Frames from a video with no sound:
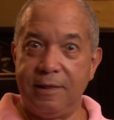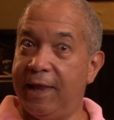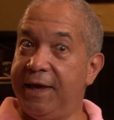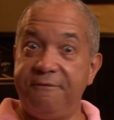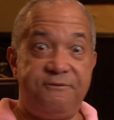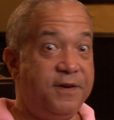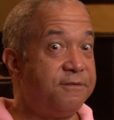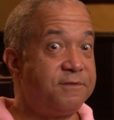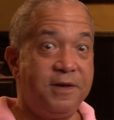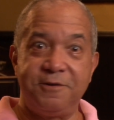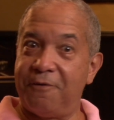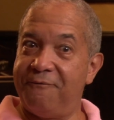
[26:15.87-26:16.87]
late
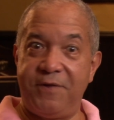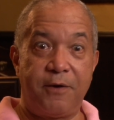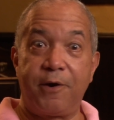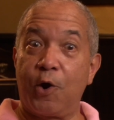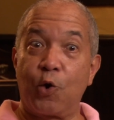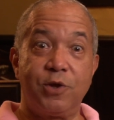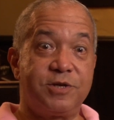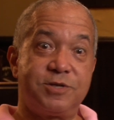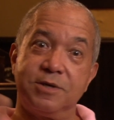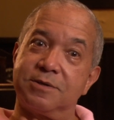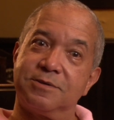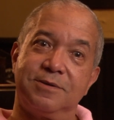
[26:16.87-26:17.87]
50s or very early
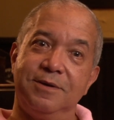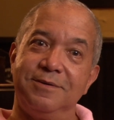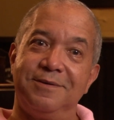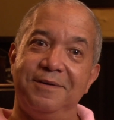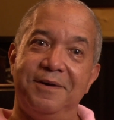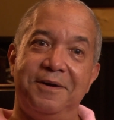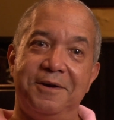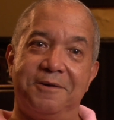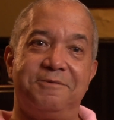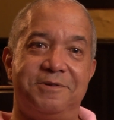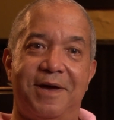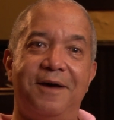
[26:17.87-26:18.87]
60s
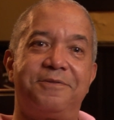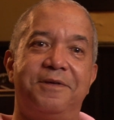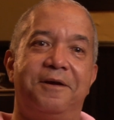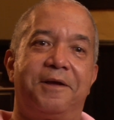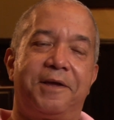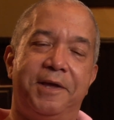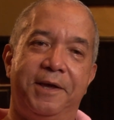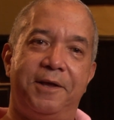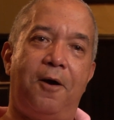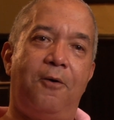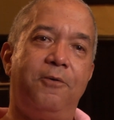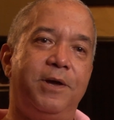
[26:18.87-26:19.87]
was out there. And it
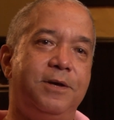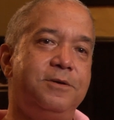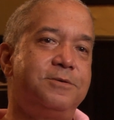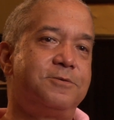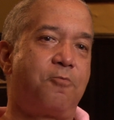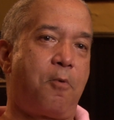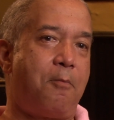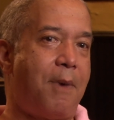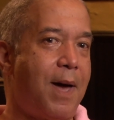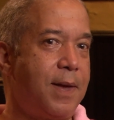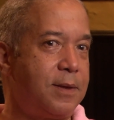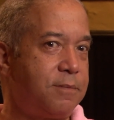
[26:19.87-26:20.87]
always
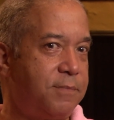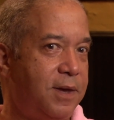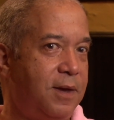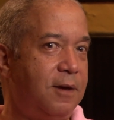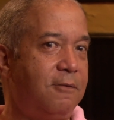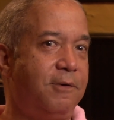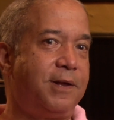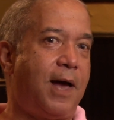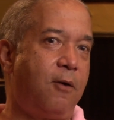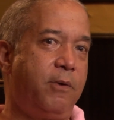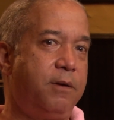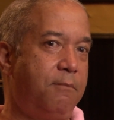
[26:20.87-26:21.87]
reminded me when
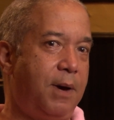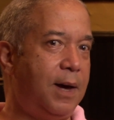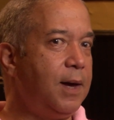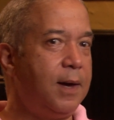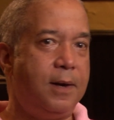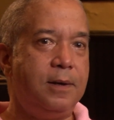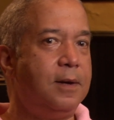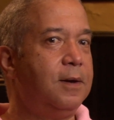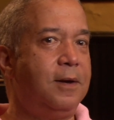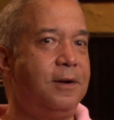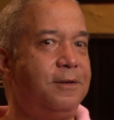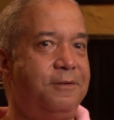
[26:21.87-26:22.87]
I went by
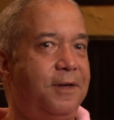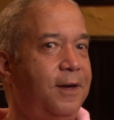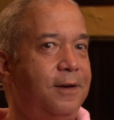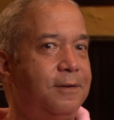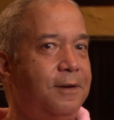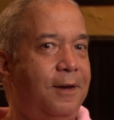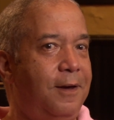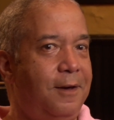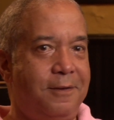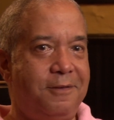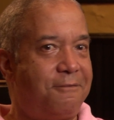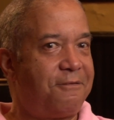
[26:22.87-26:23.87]
that
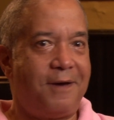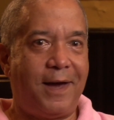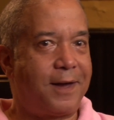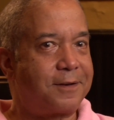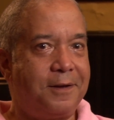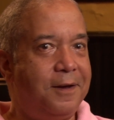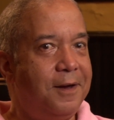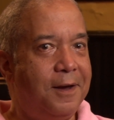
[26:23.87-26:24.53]
the fact